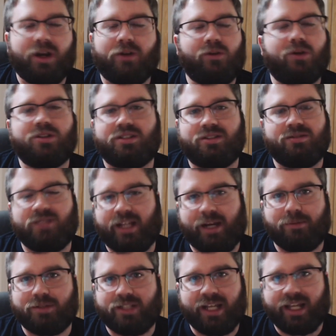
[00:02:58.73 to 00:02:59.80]
And of course, like
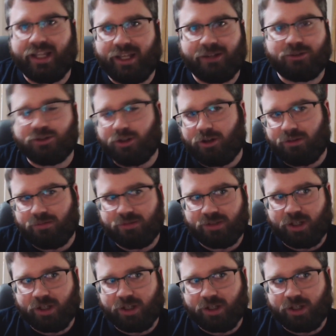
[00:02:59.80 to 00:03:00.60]
I was saying in the intro,